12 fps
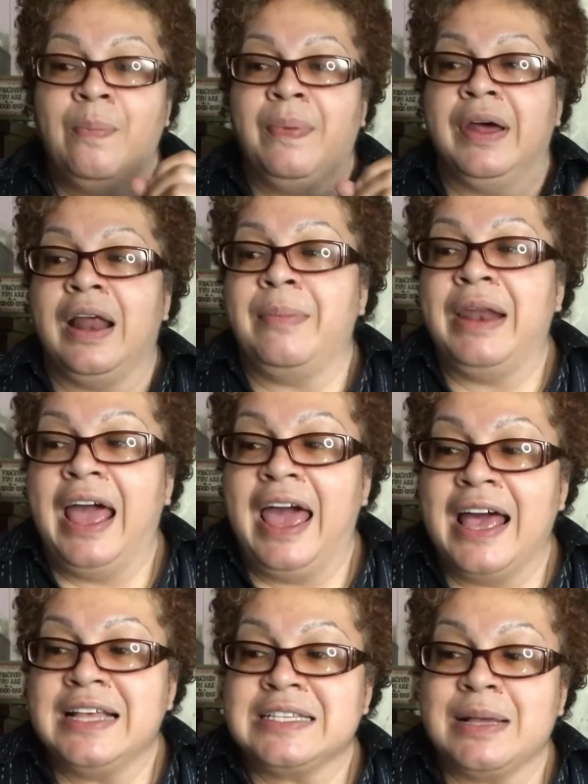But I'm gonna
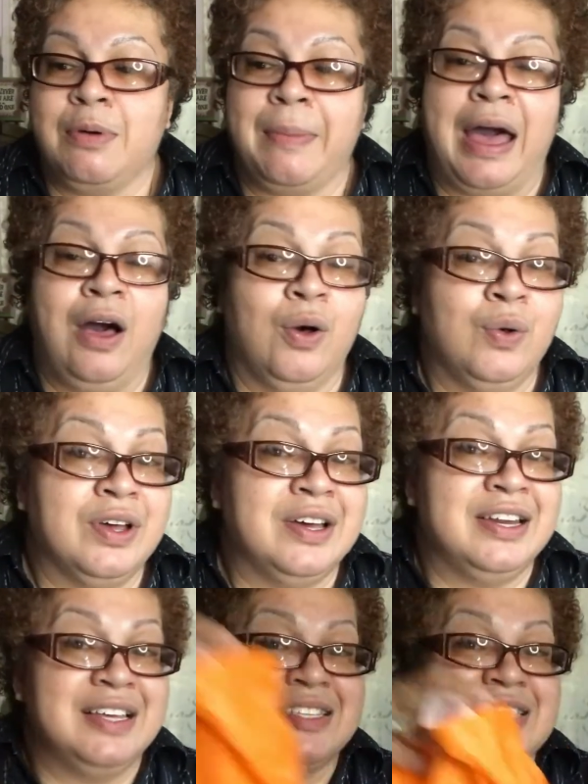add some of my own
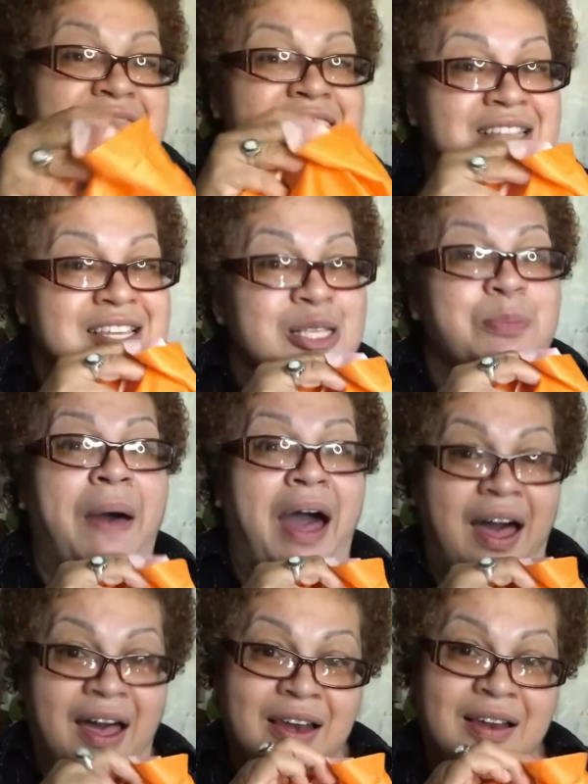goodies to this
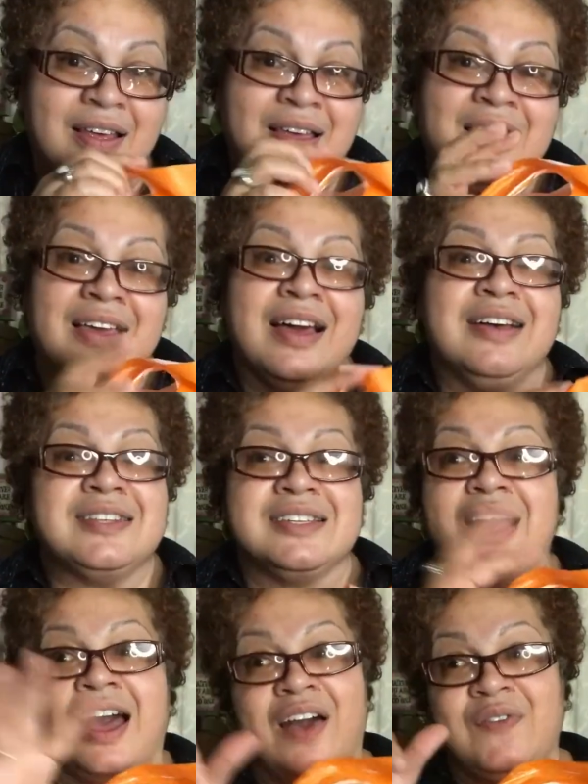pot
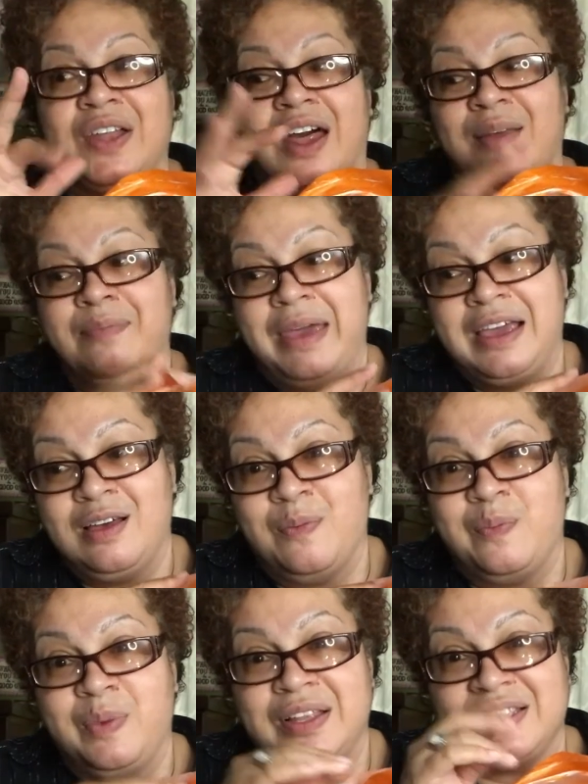because I have a lot of makeup
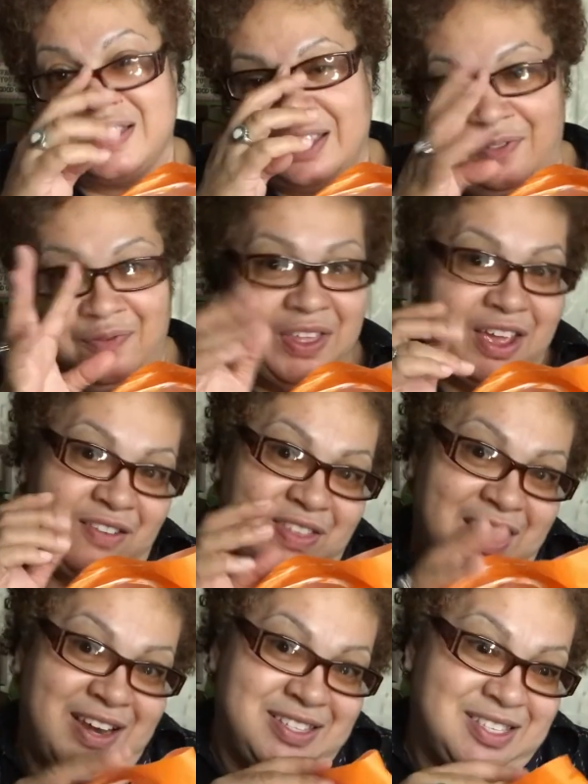and stuff there
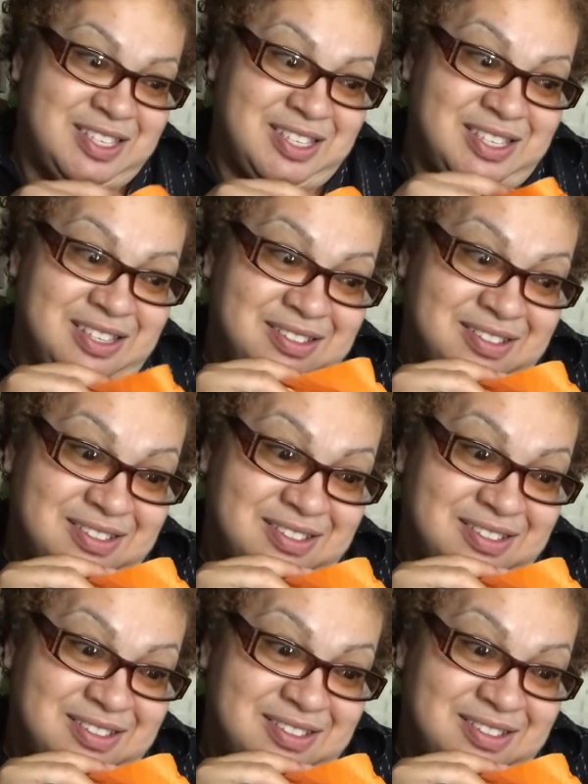that it's